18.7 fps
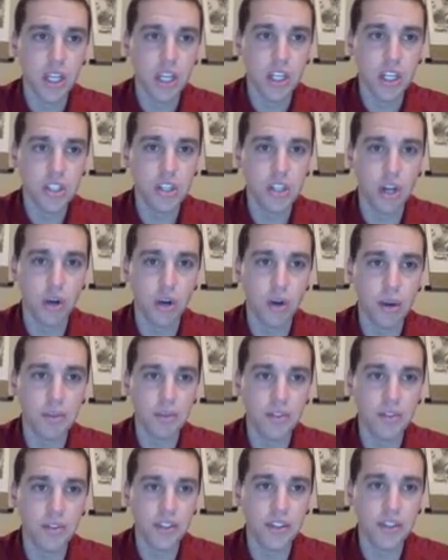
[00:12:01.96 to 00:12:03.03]
So I'm
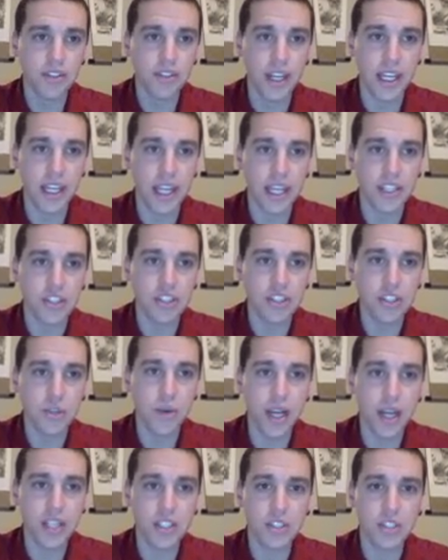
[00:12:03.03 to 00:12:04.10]
going to rewrite it as
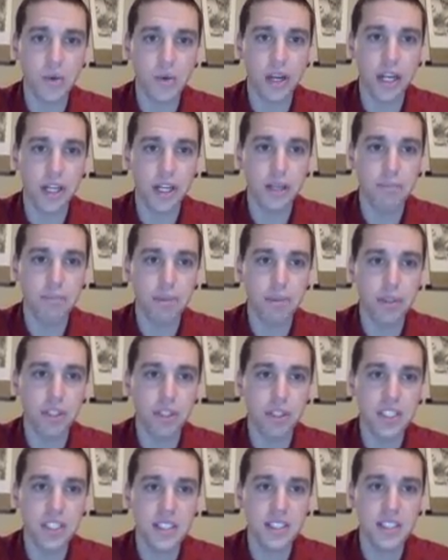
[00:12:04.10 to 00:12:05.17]
2x squared
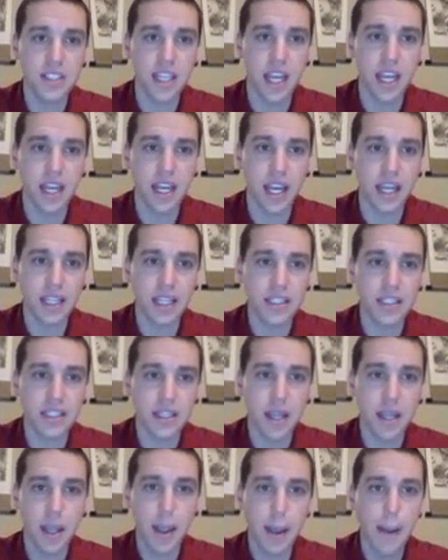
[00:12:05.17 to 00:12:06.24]
plus 10x